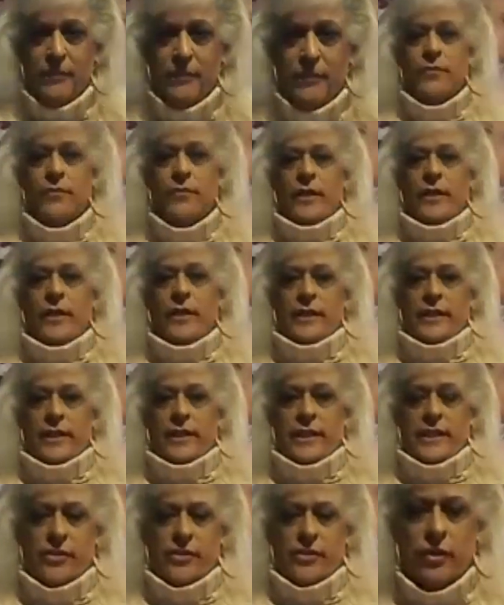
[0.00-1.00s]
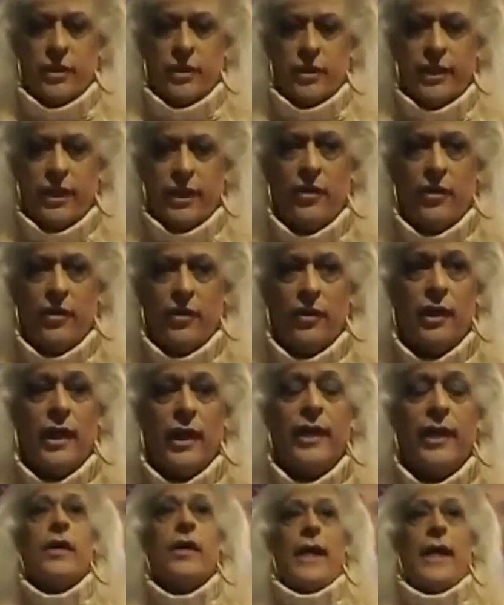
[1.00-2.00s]
agent in the east of
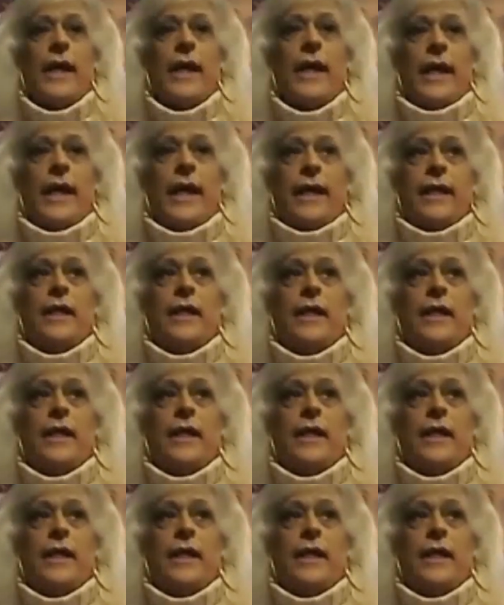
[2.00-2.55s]
North Carolina.